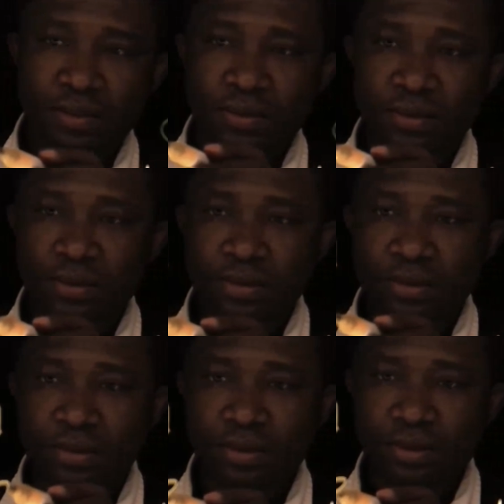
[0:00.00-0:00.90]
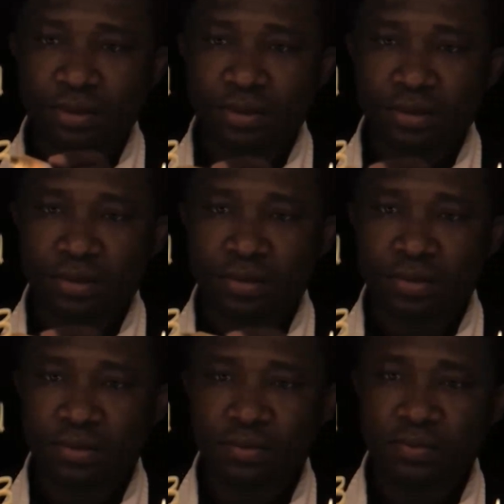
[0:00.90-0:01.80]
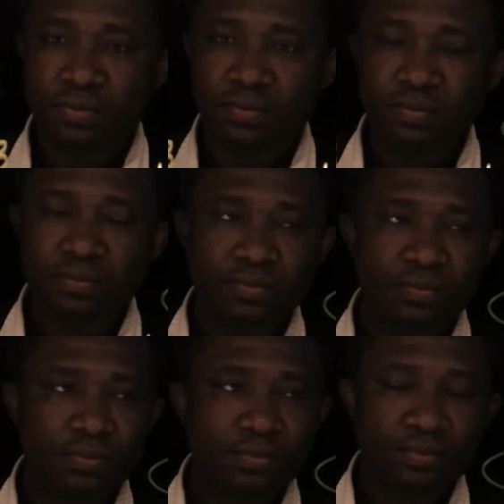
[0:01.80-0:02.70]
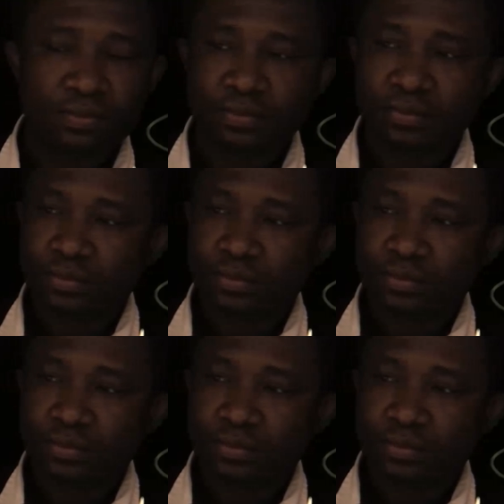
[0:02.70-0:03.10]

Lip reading: Nothing is said.